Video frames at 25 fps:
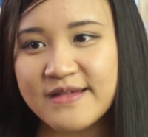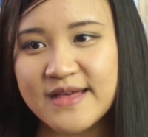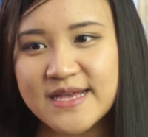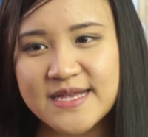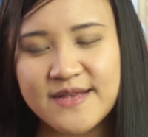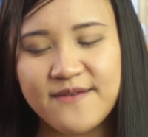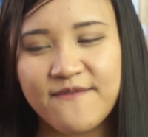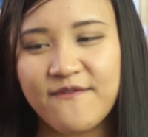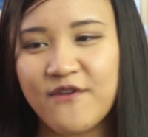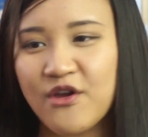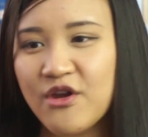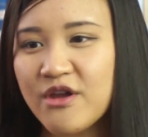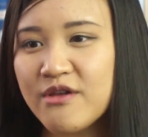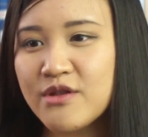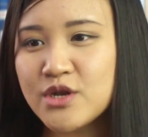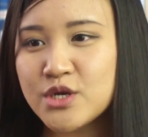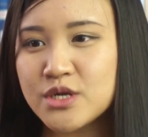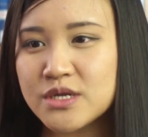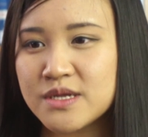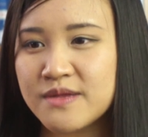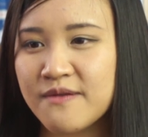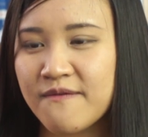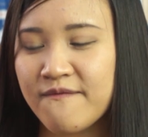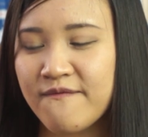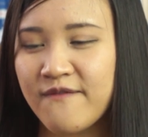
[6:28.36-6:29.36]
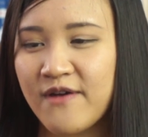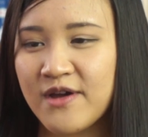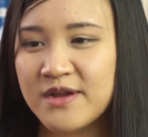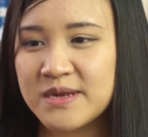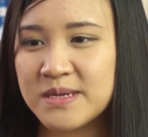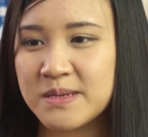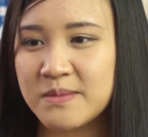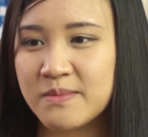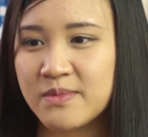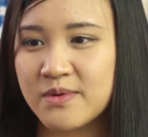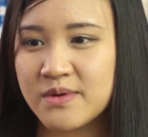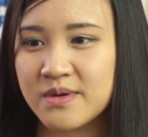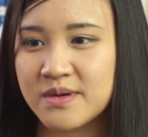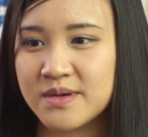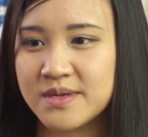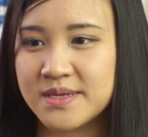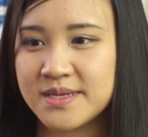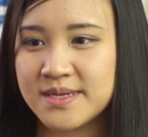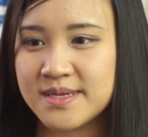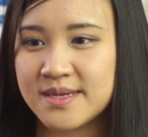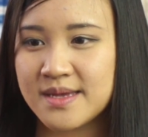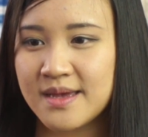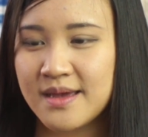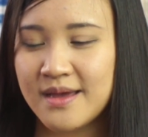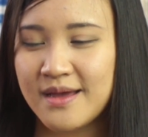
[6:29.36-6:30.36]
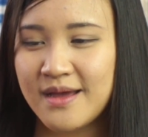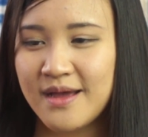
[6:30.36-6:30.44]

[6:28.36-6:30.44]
That's a very interesting finding, because